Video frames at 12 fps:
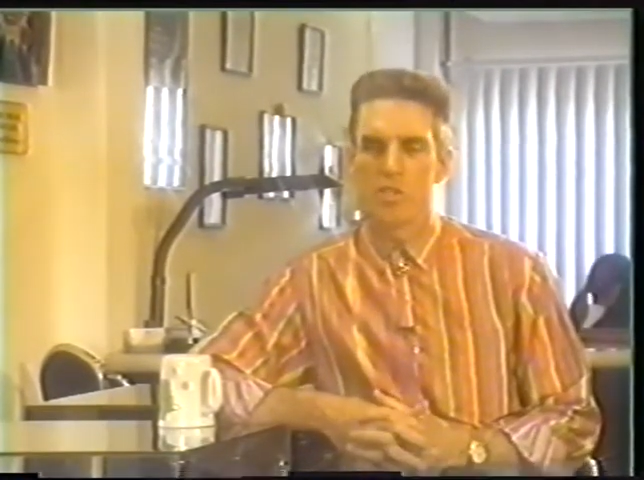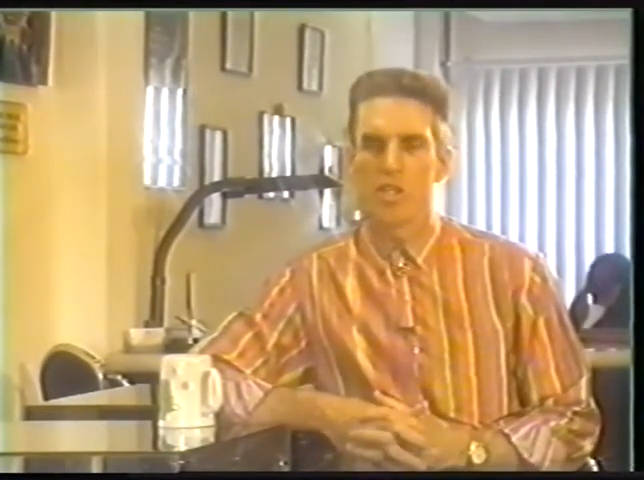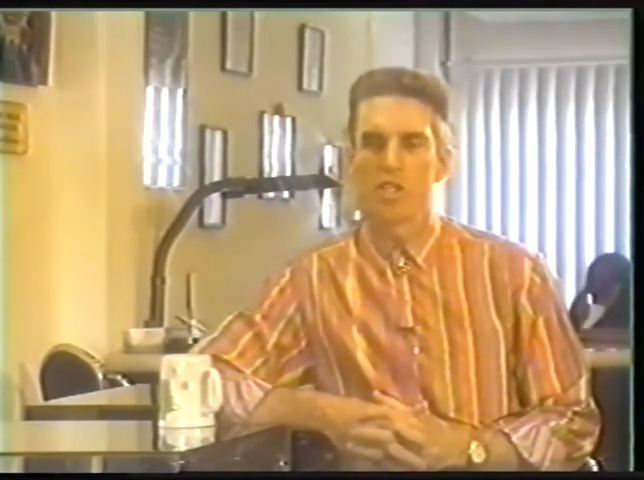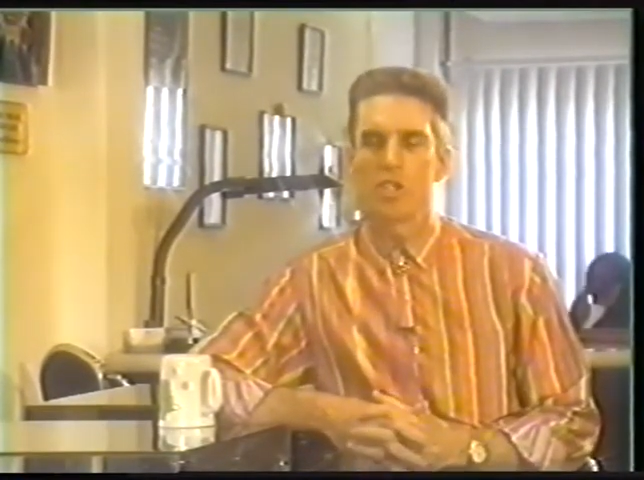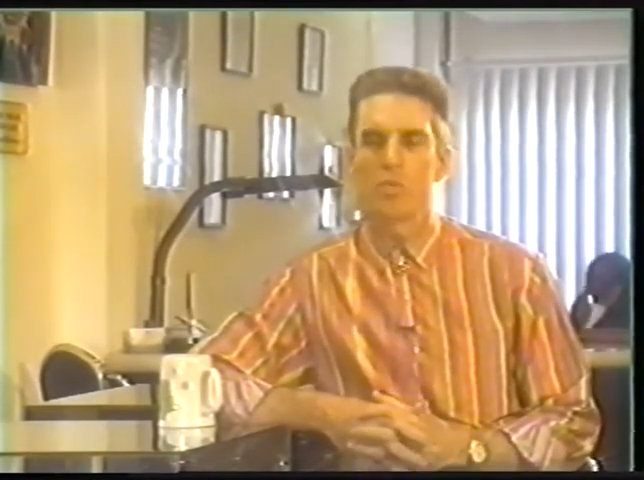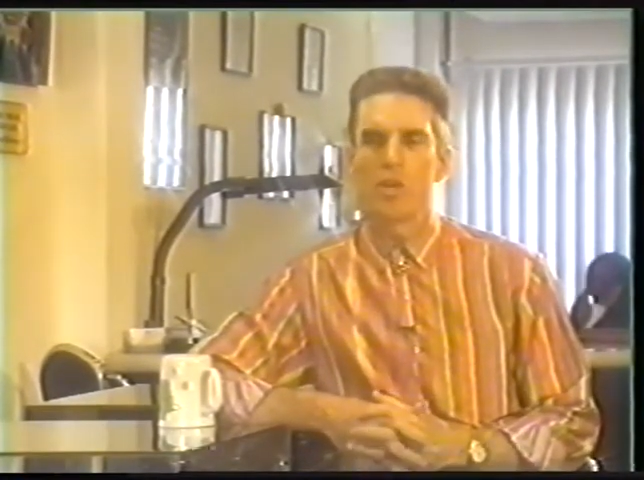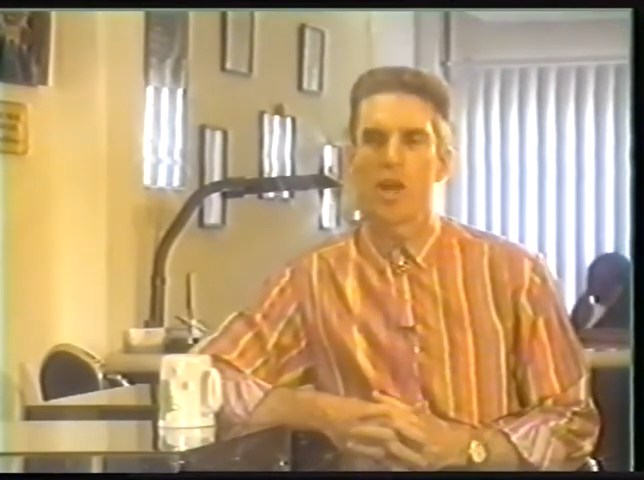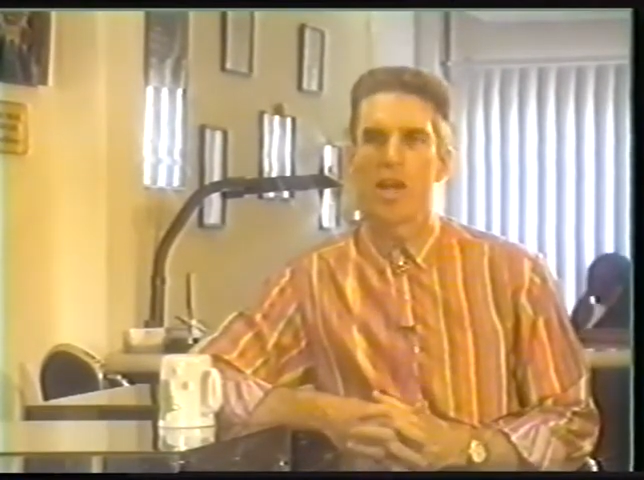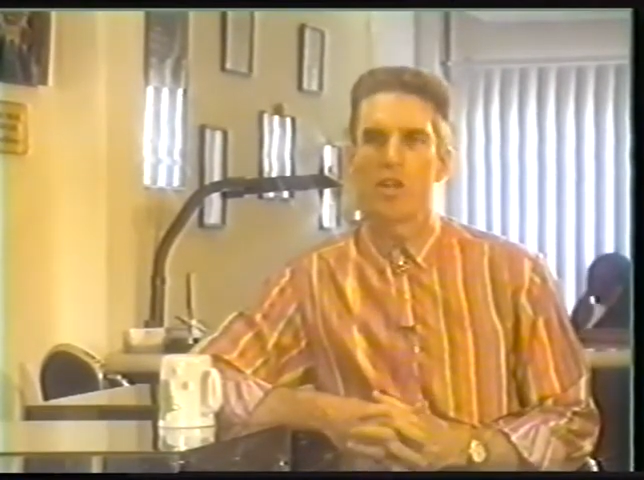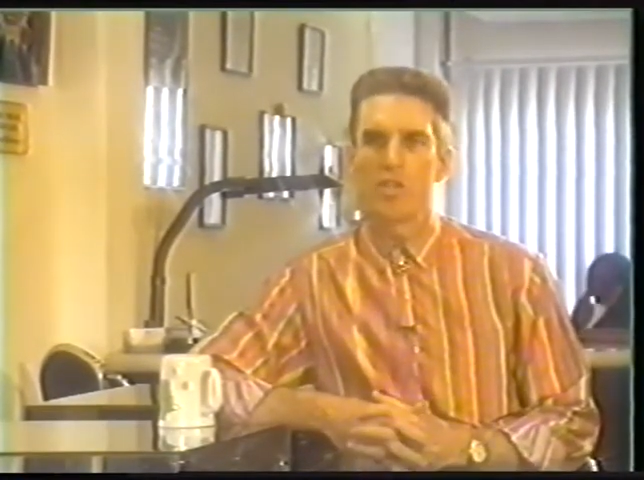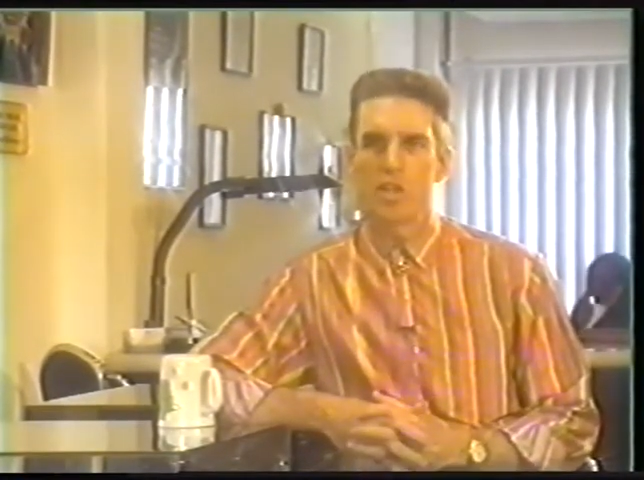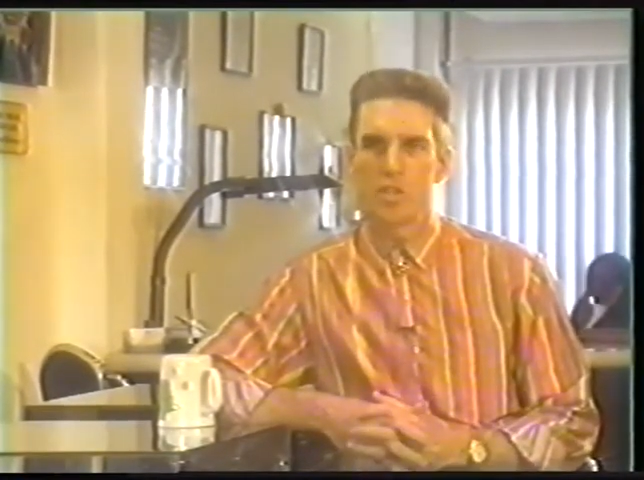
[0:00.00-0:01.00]
This is what I
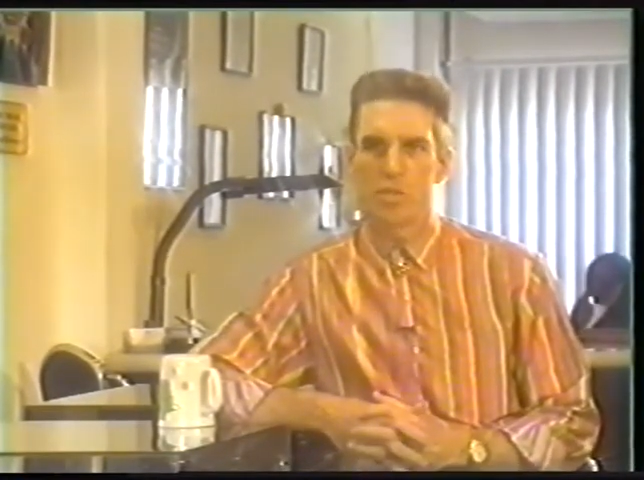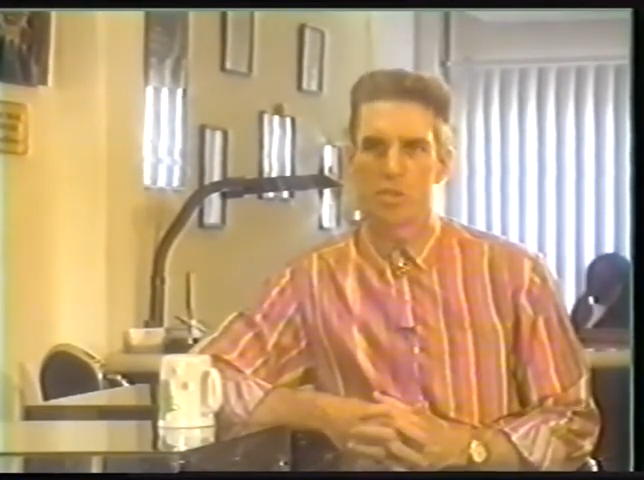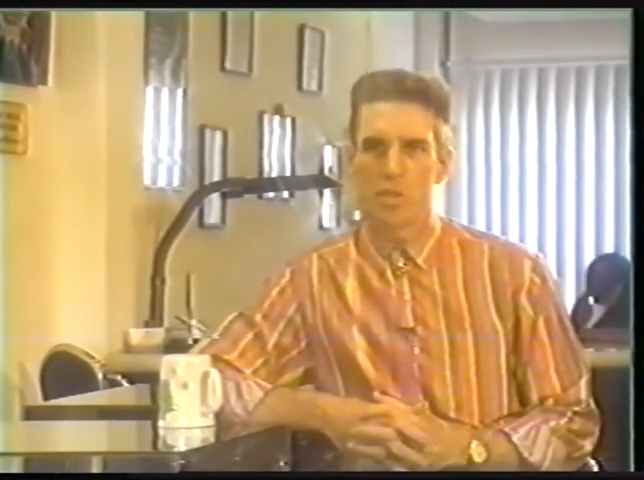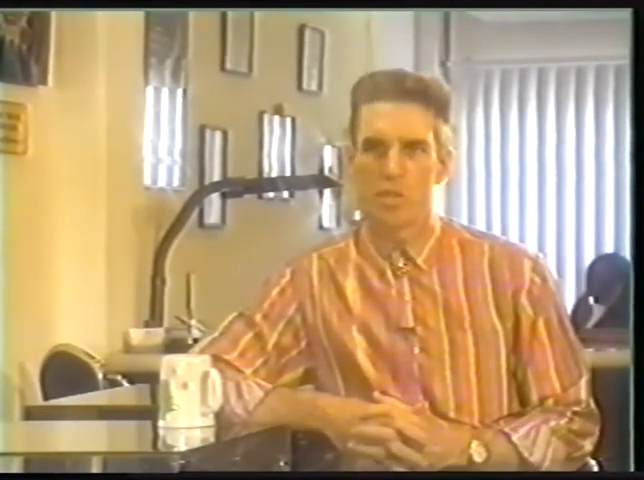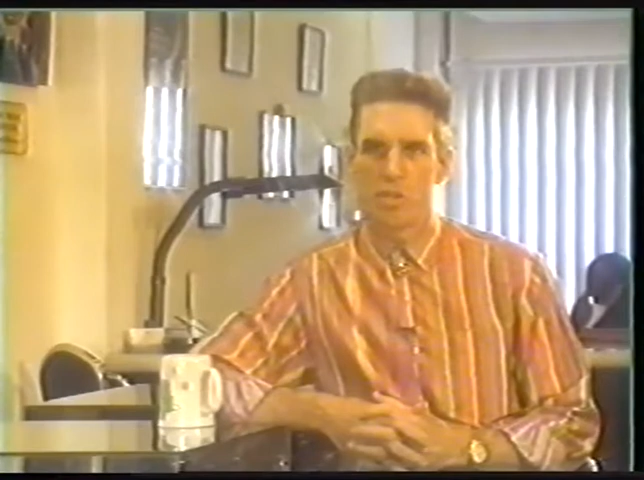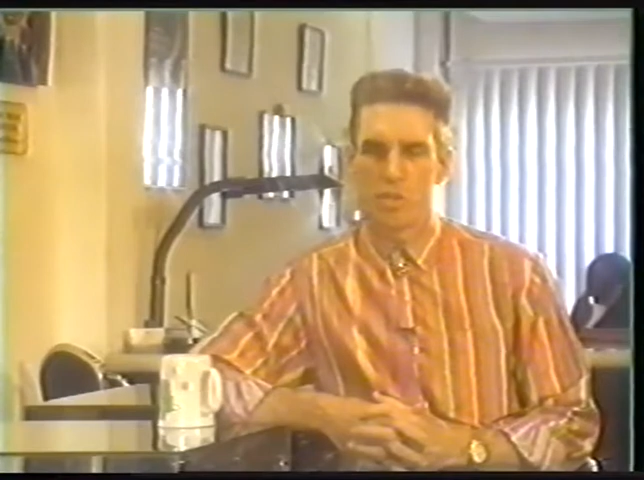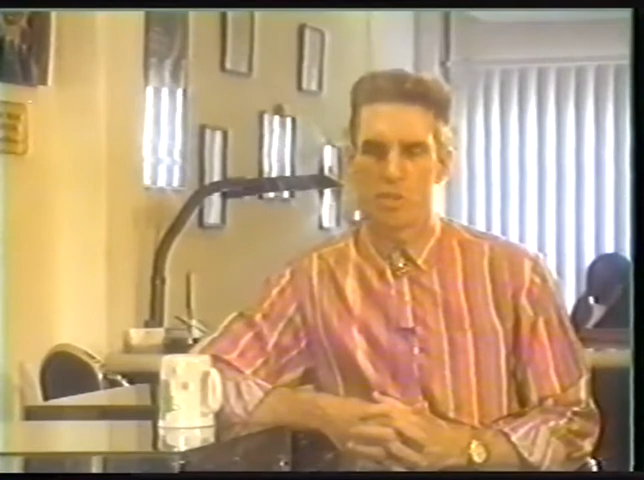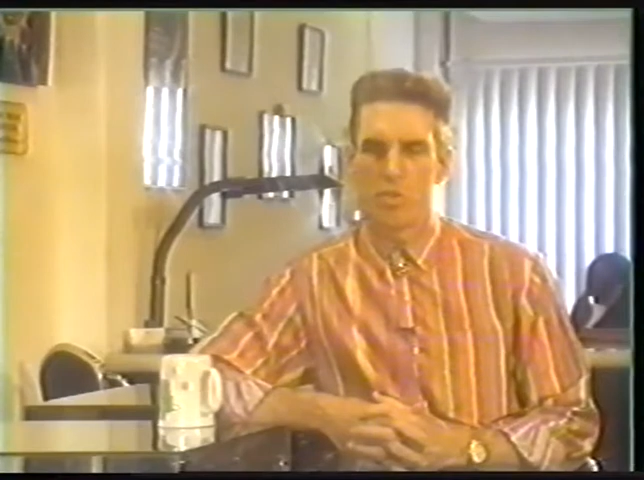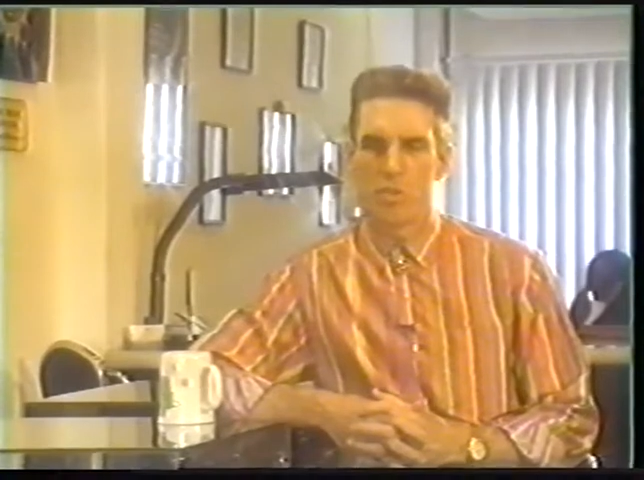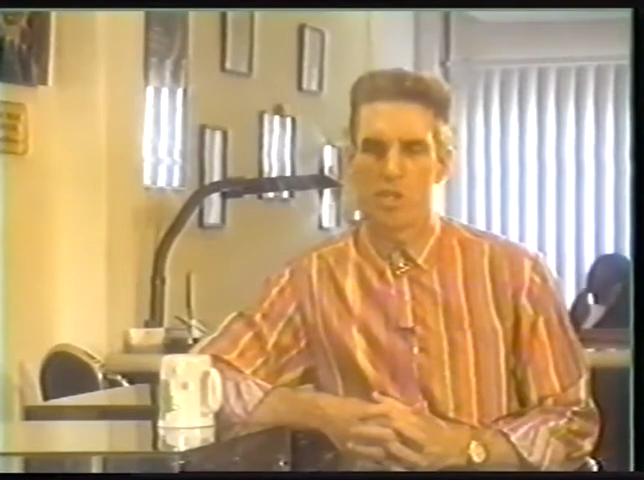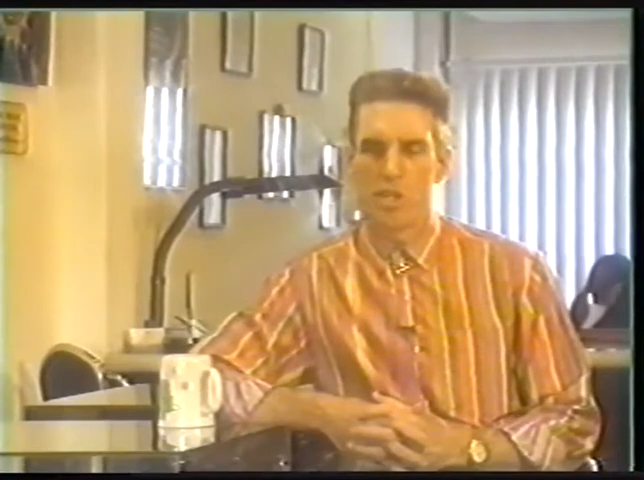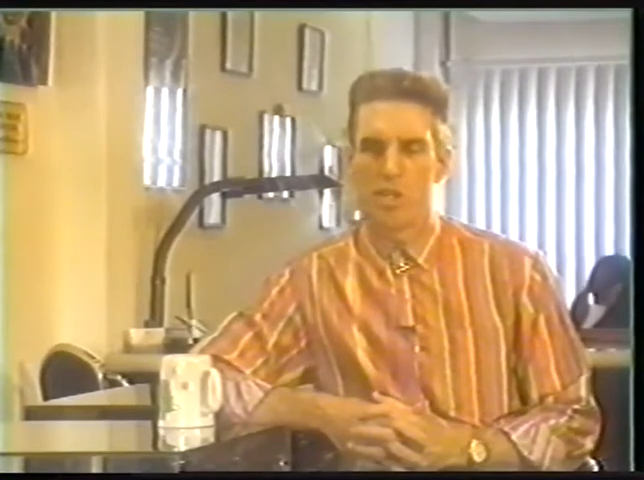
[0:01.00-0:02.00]
undertook to
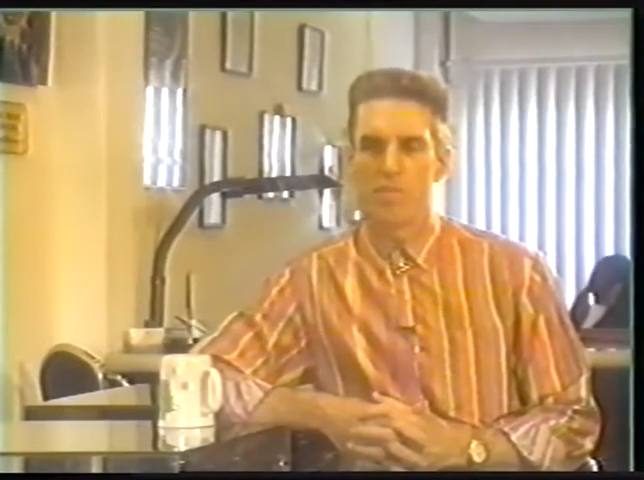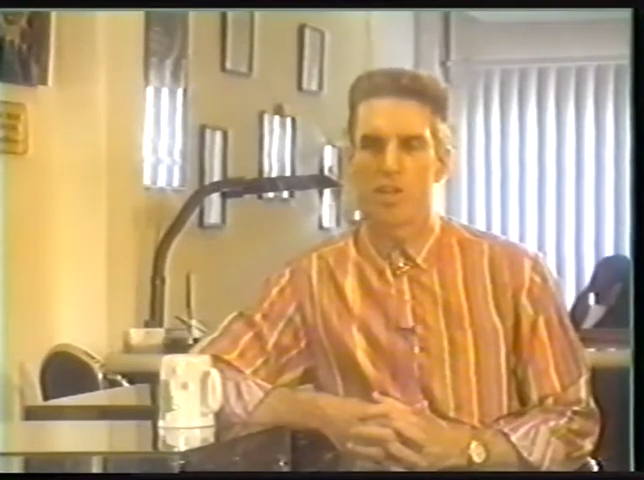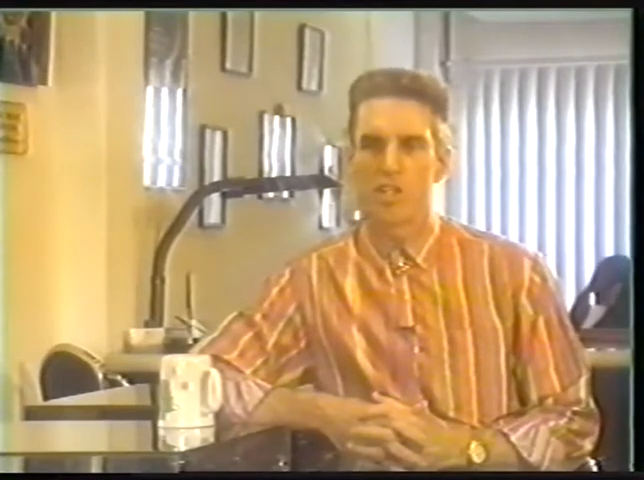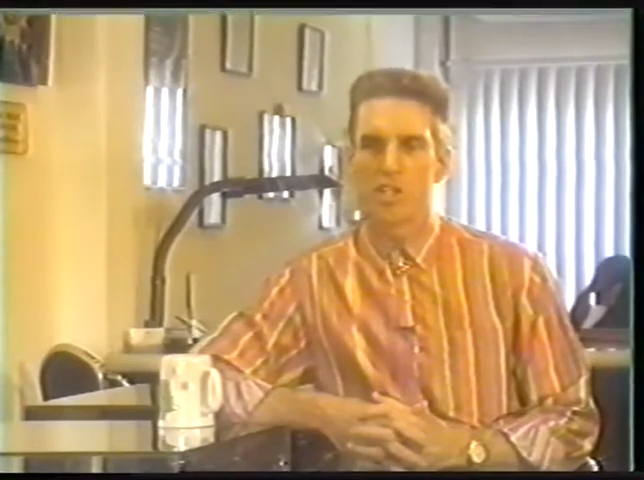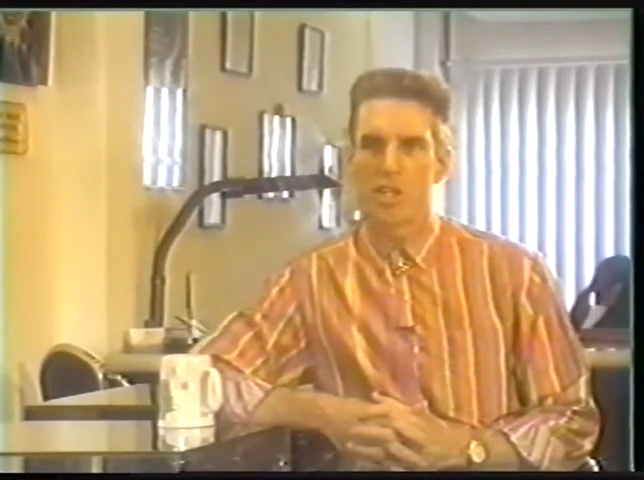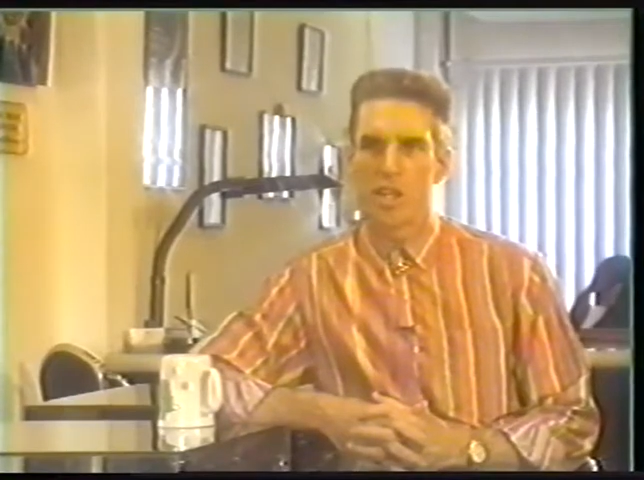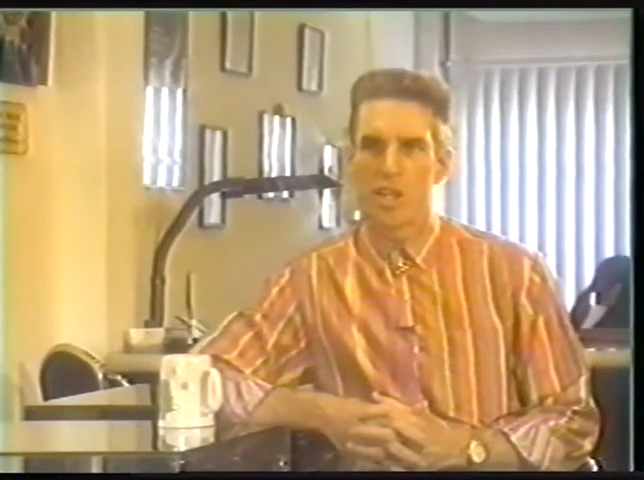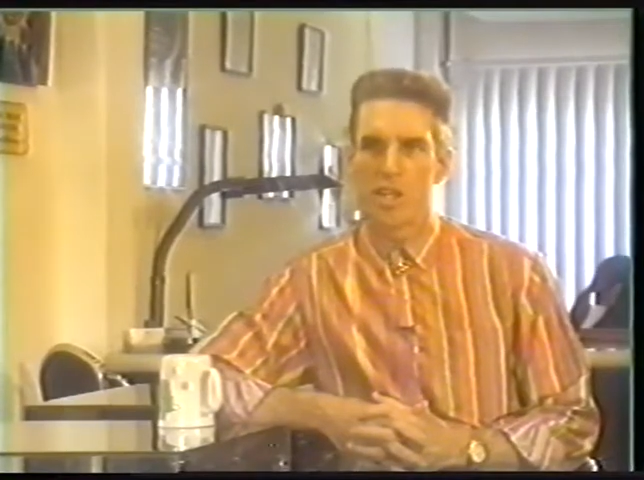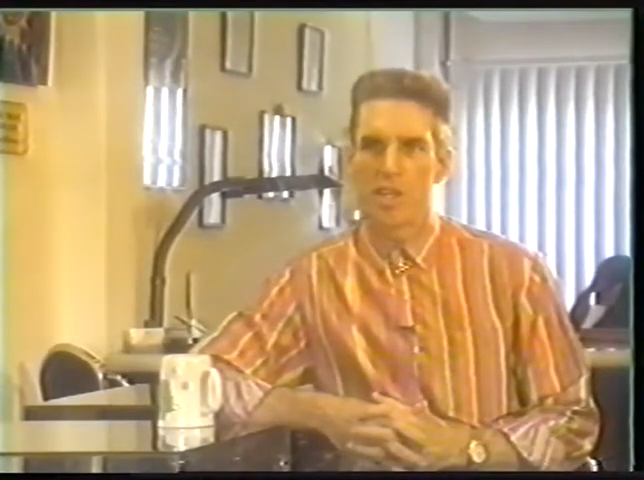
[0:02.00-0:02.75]
investigate.